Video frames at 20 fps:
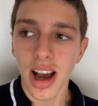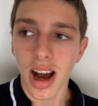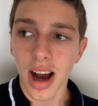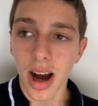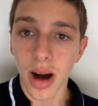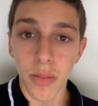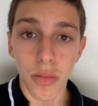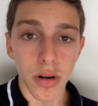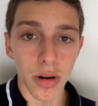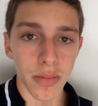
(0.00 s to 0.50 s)

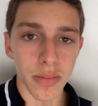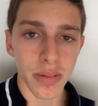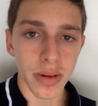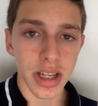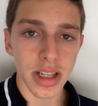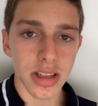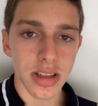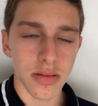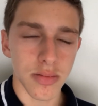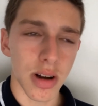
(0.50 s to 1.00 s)
Uh, more
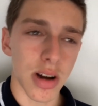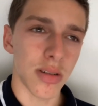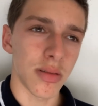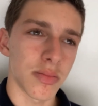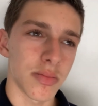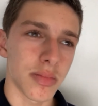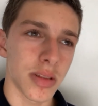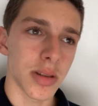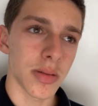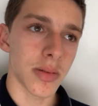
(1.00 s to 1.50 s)
Beats, well,
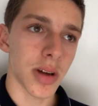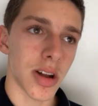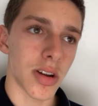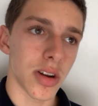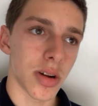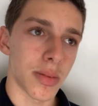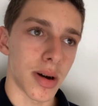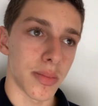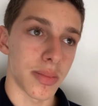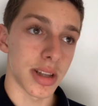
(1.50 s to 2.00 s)
I don't
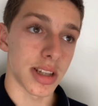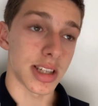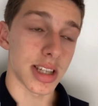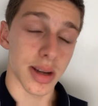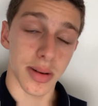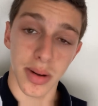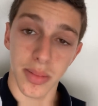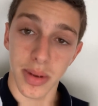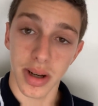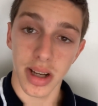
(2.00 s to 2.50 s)
know about Beat
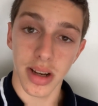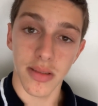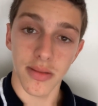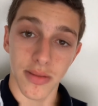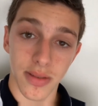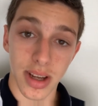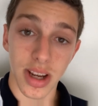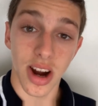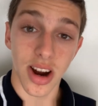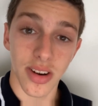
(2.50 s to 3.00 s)
Saber, but
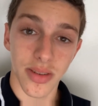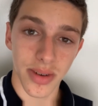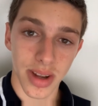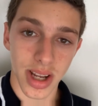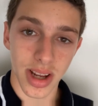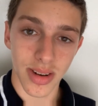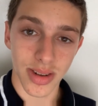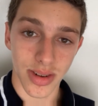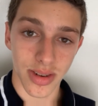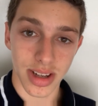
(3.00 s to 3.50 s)
VR
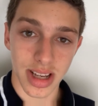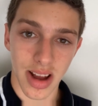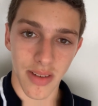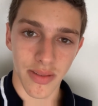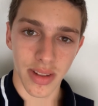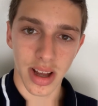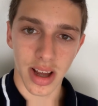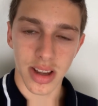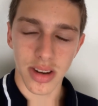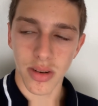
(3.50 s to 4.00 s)
videos are
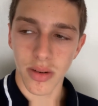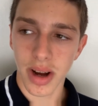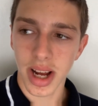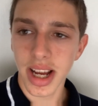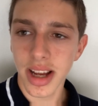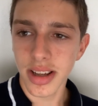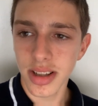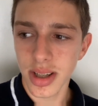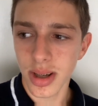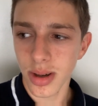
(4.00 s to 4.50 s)
definitely on the
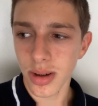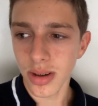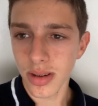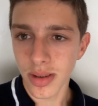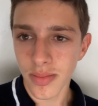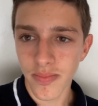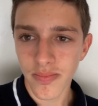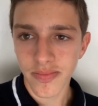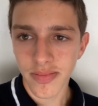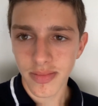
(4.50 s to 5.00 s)
way, too.
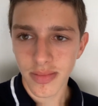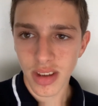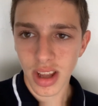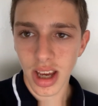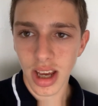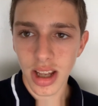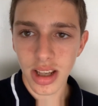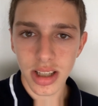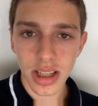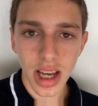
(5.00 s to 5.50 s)

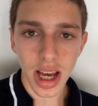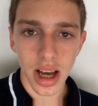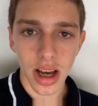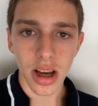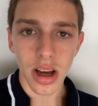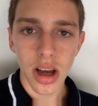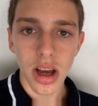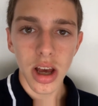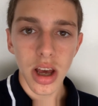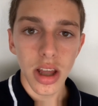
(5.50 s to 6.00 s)
And, yeah,
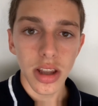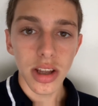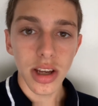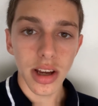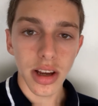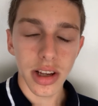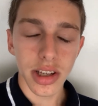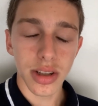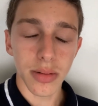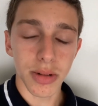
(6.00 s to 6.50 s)

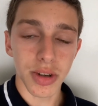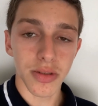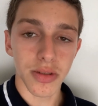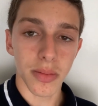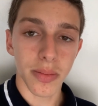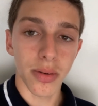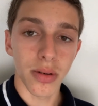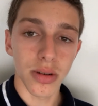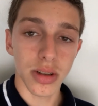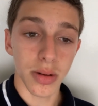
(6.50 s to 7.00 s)
thank you so much for
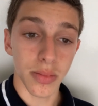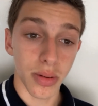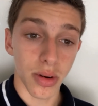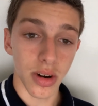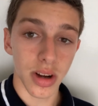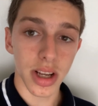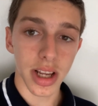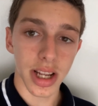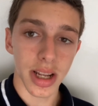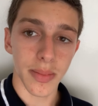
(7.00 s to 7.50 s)
your
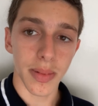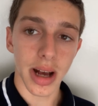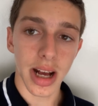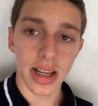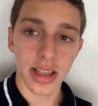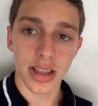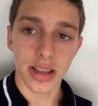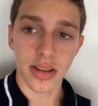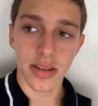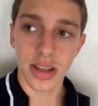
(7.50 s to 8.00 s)
support in the
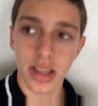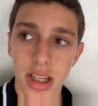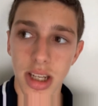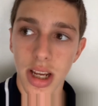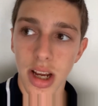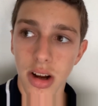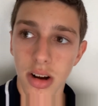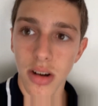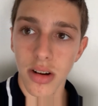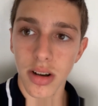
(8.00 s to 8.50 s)
past
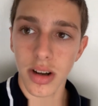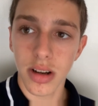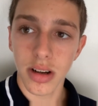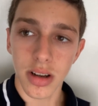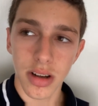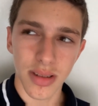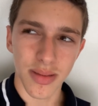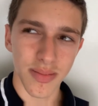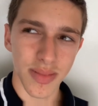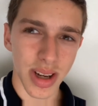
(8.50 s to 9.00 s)
year,
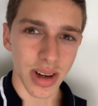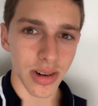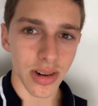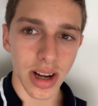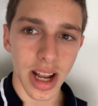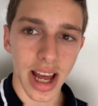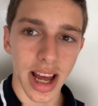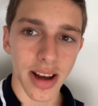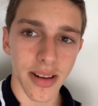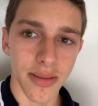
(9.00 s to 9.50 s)
year
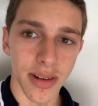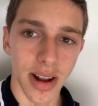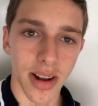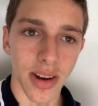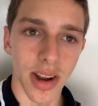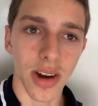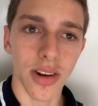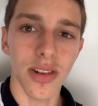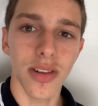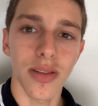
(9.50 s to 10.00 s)
and a half, I
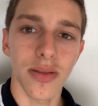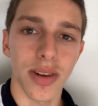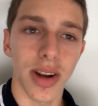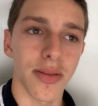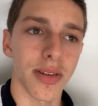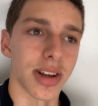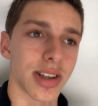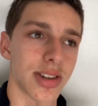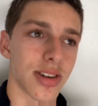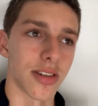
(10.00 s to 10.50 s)
don't know
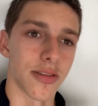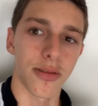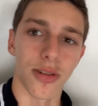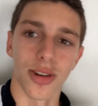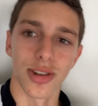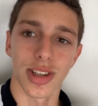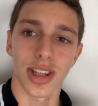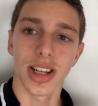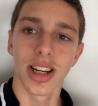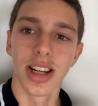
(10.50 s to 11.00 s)
whenever I started
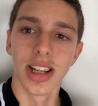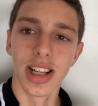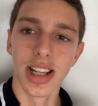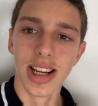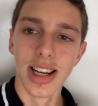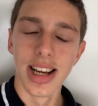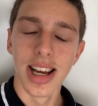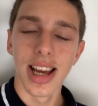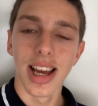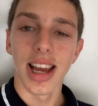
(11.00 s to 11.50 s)
Forza.
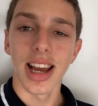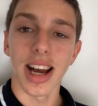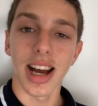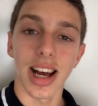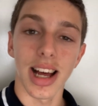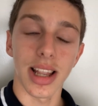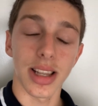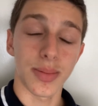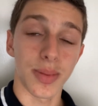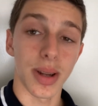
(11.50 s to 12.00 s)

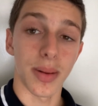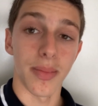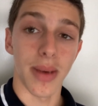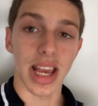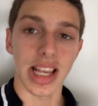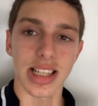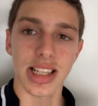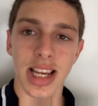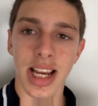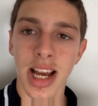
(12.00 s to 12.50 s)
Uh, it's been
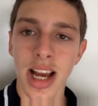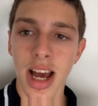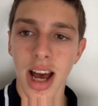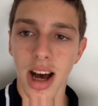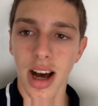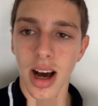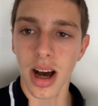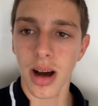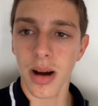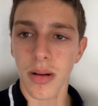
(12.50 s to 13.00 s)
amazing.
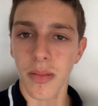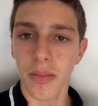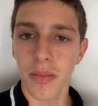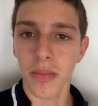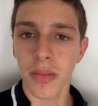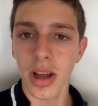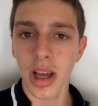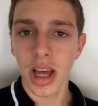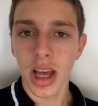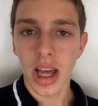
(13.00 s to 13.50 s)

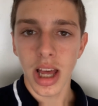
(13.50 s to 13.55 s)
Um,